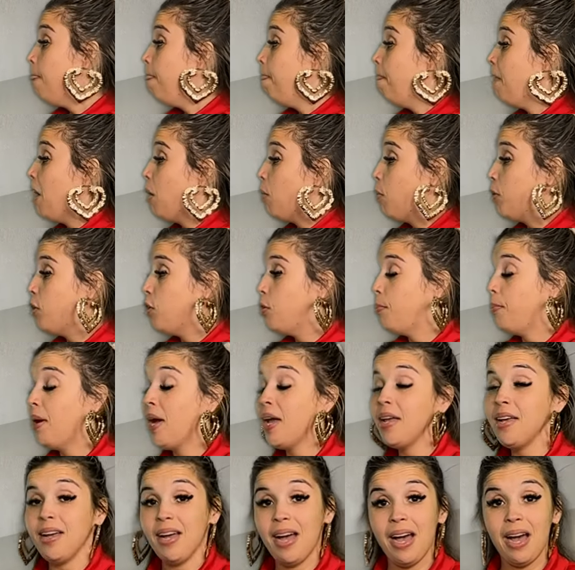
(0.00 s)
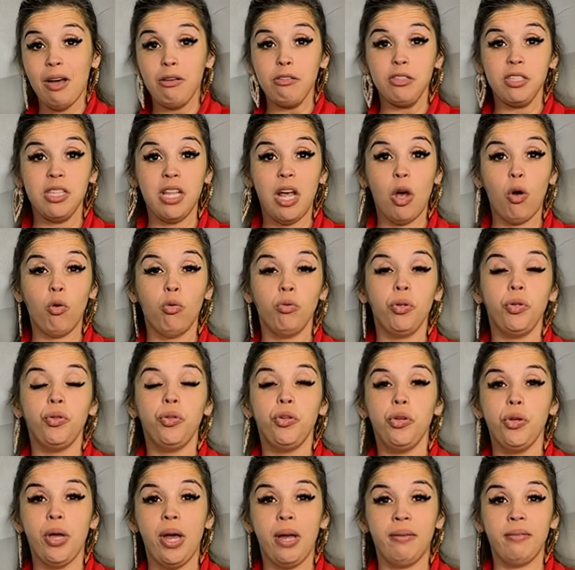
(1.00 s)
Now, when you're buying a house, not only do
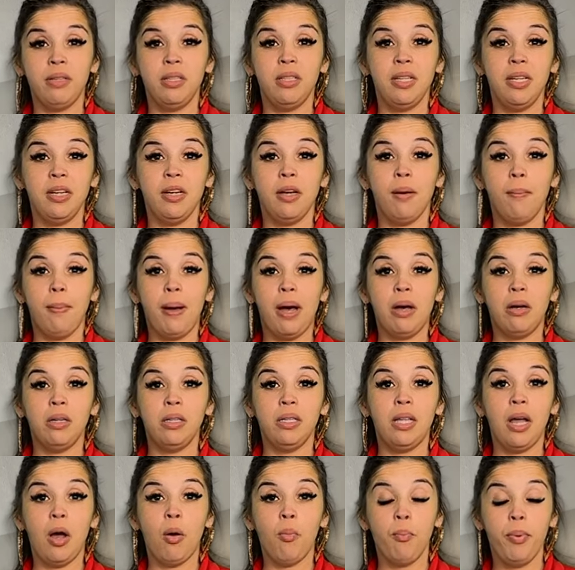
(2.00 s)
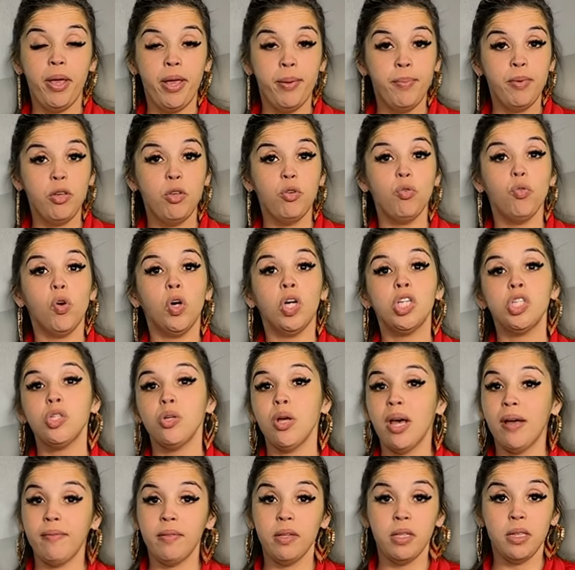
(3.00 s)
you have to think about a down payment, you also
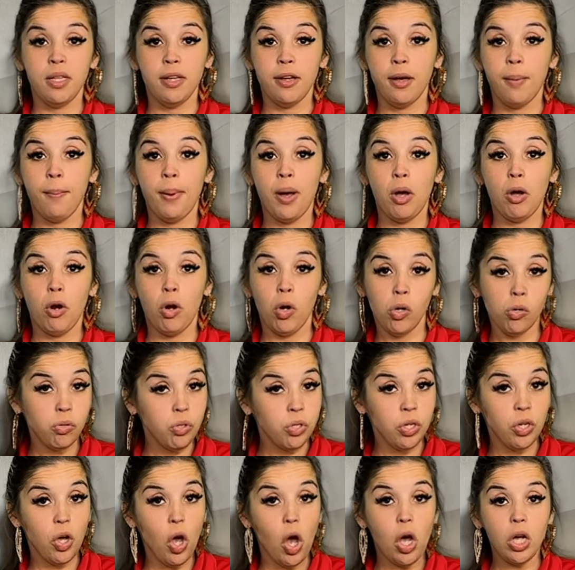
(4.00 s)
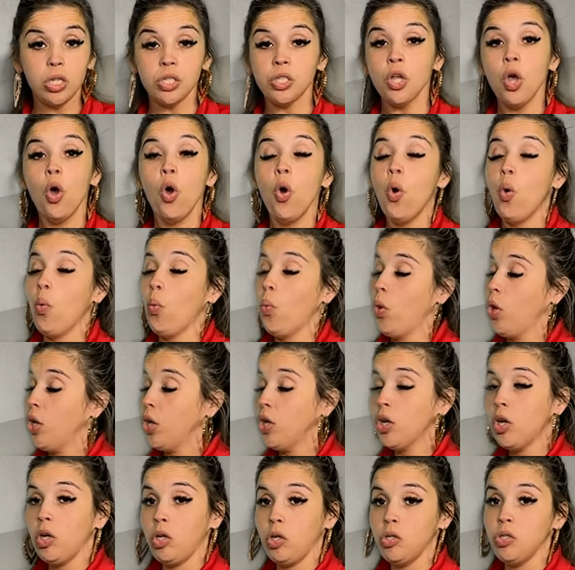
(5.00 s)
have to think about closing costs. What
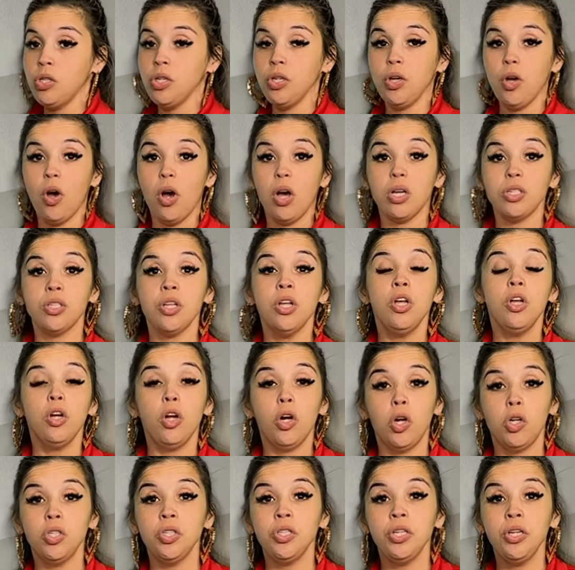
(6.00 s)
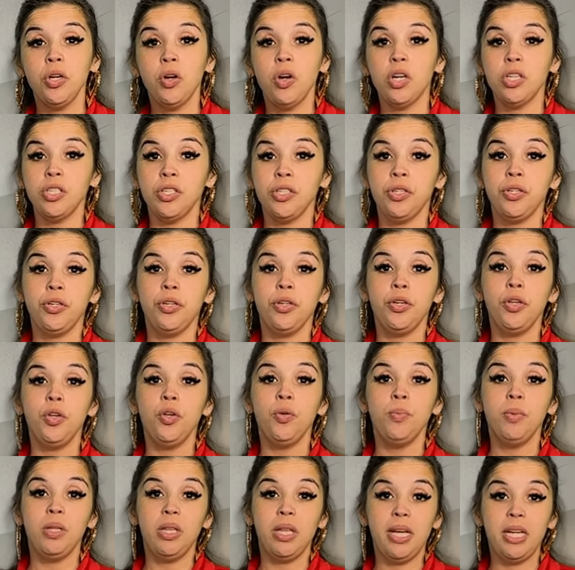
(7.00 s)
are closing costs? Closing costs are an
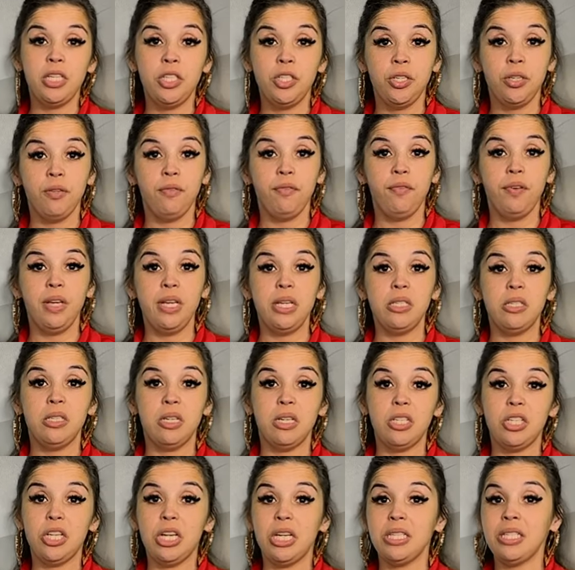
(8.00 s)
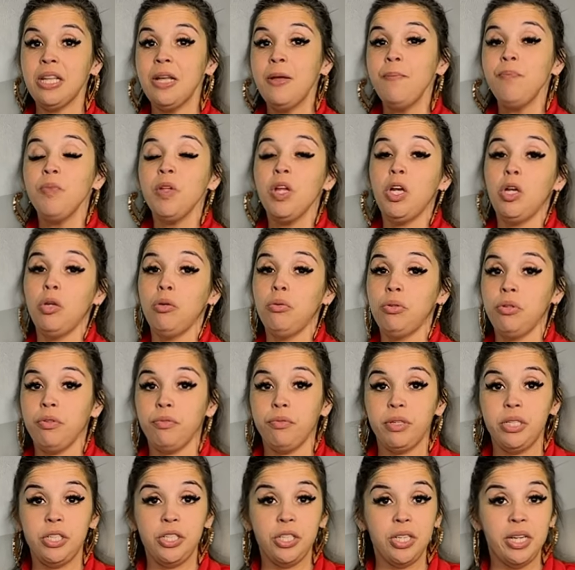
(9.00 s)
accumulation of fees such as loan
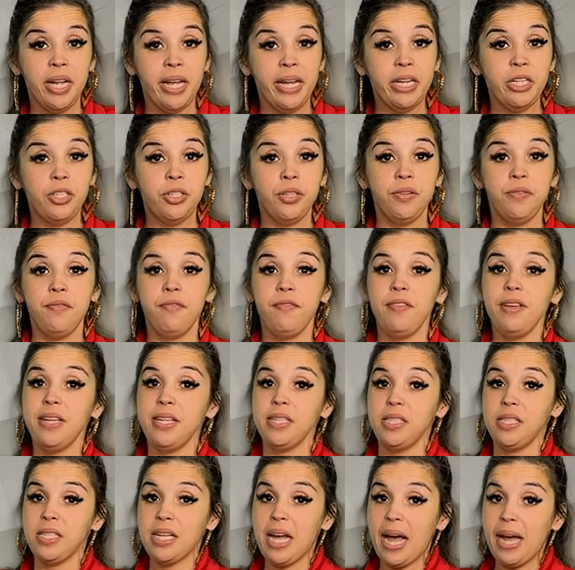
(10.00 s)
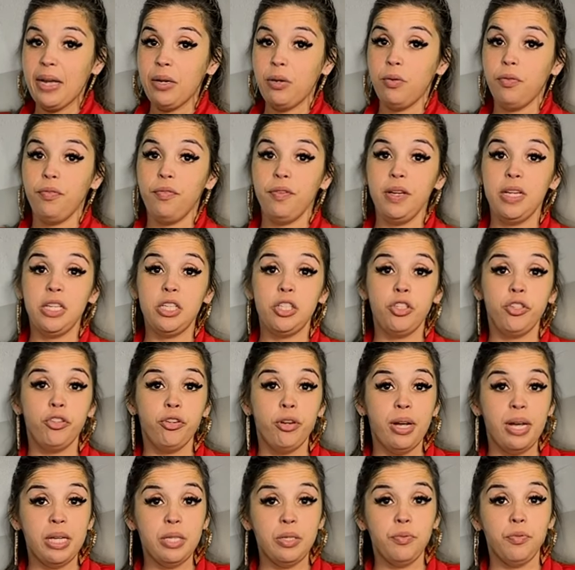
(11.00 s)
origination fees, title fees,
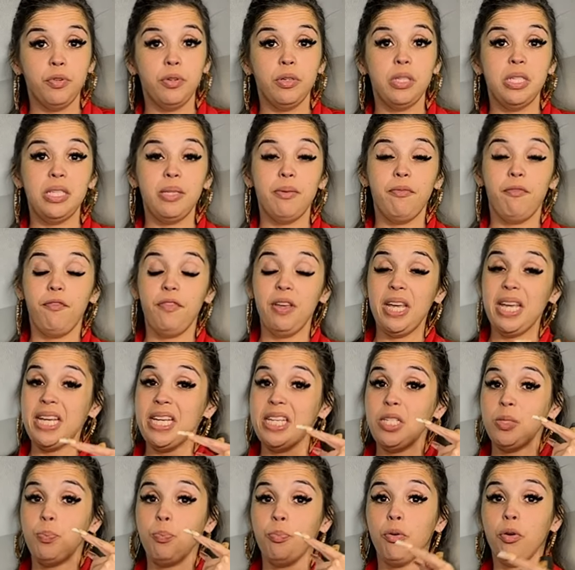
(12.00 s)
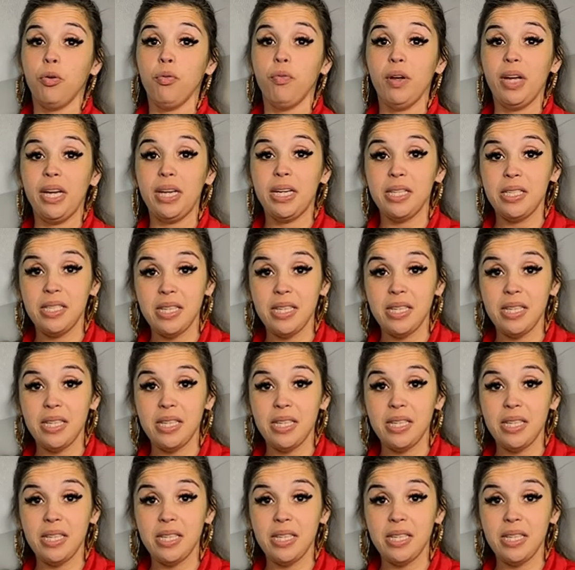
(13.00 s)
transfer fees, prorated